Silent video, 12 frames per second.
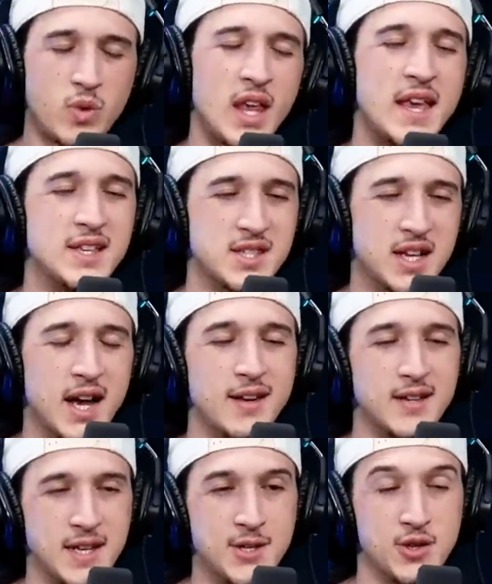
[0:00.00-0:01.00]
He's the kind of
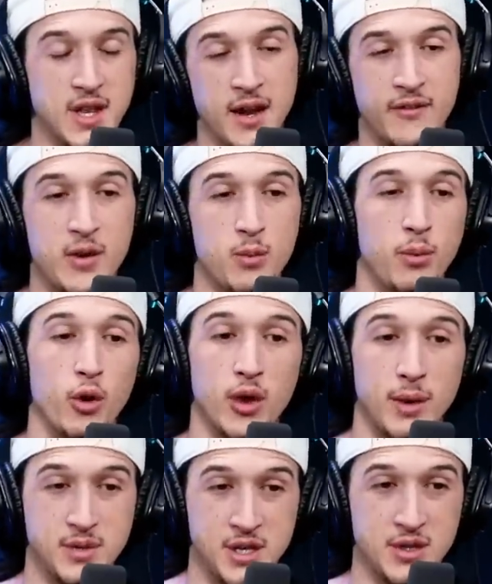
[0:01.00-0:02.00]
teacher that if he pulled
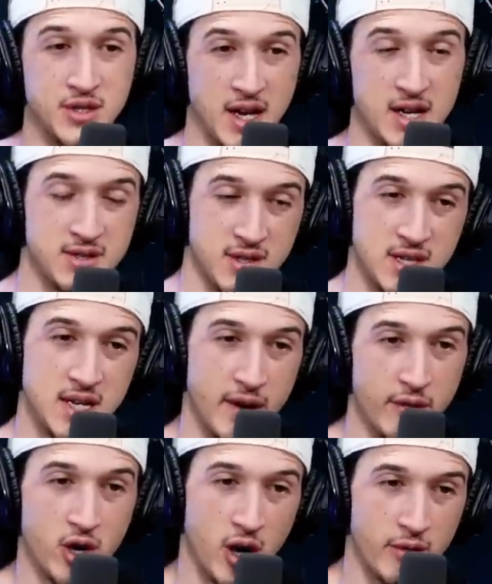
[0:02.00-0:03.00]
up to your desk to sit and have
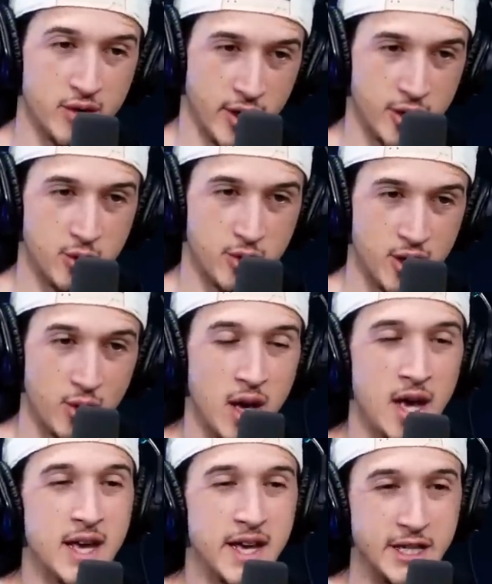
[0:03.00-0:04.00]
a conversation with you,
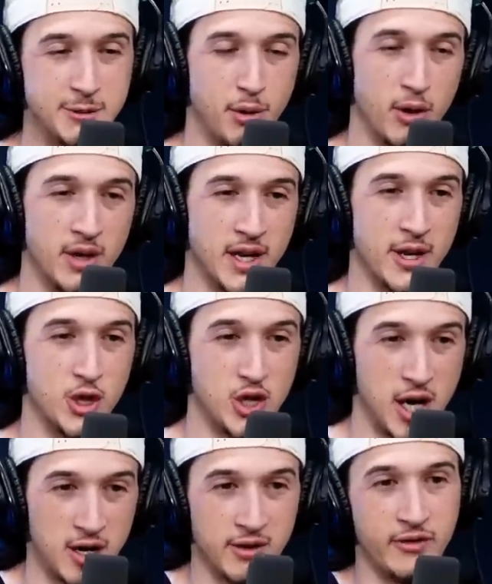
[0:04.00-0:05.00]
he's pulling out a
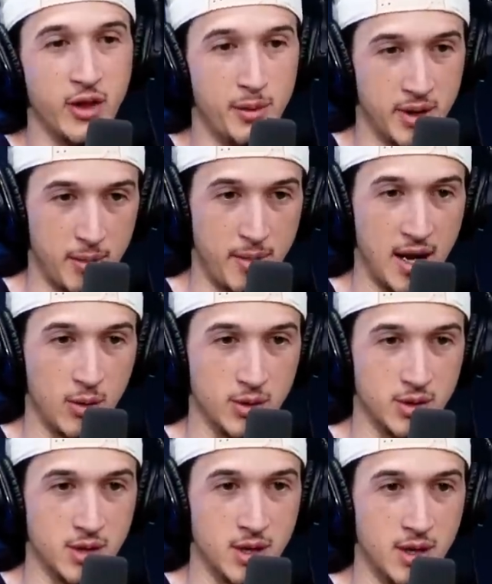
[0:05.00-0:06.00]
chair and flipping it
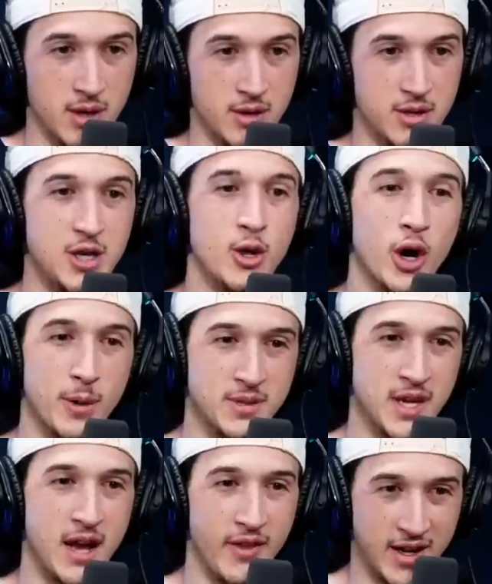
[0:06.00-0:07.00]
backwards. Do you know what I'm
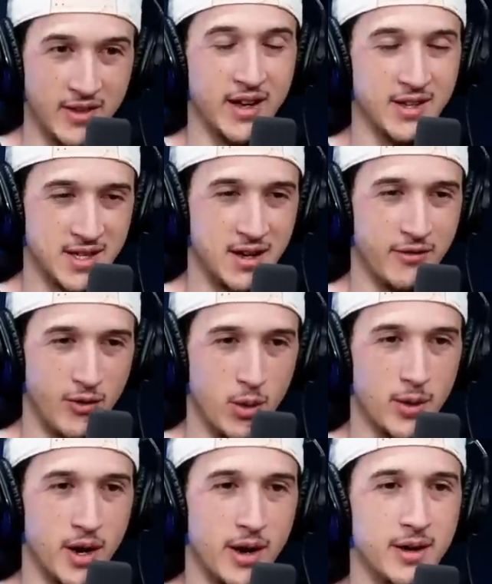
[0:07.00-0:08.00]
saying? Mm-hmm. Like sitting
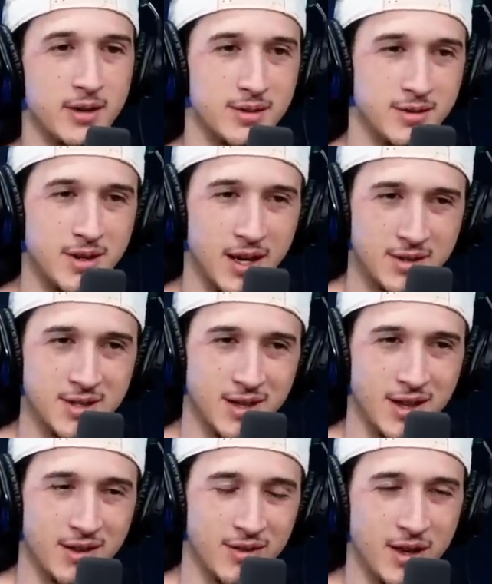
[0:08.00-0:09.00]
forward on it, like to
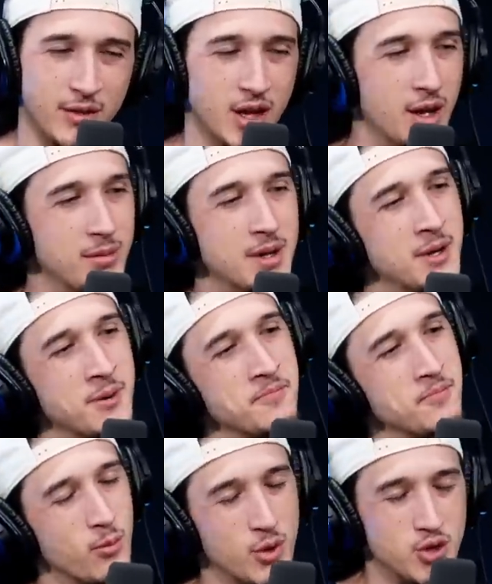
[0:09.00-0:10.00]
like level up,
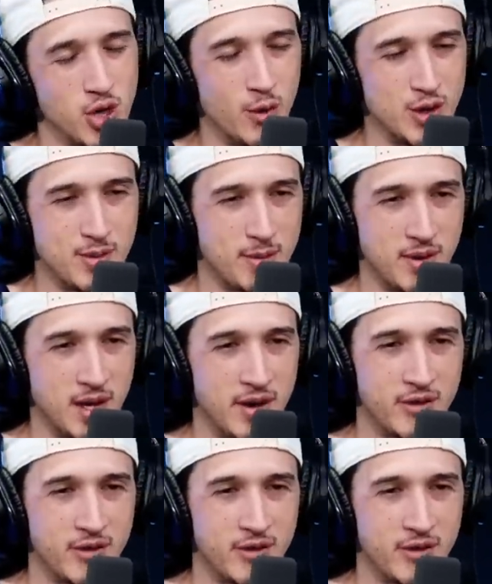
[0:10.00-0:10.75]
which always made me laugh